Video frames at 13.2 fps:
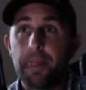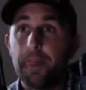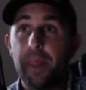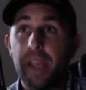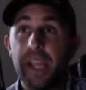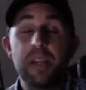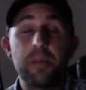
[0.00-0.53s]

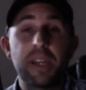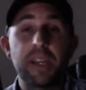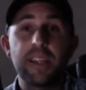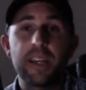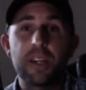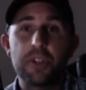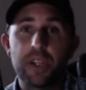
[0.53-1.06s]
they end up making
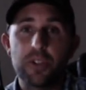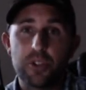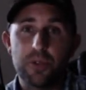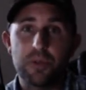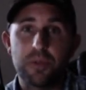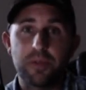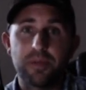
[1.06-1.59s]
that change
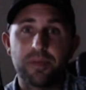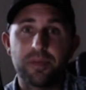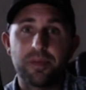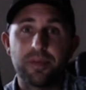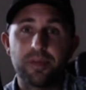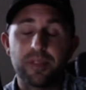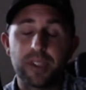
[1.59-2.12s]
too.
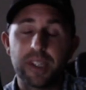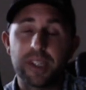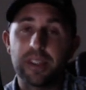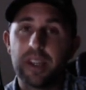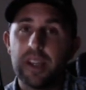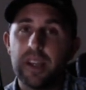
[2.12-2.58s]
All right.